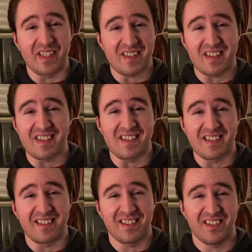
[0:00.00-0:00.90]
This isn't
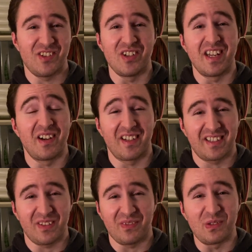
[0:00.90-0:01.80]
generic.
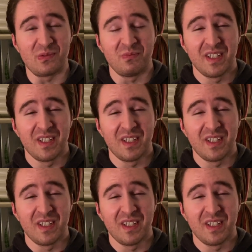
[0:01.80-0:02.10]
If you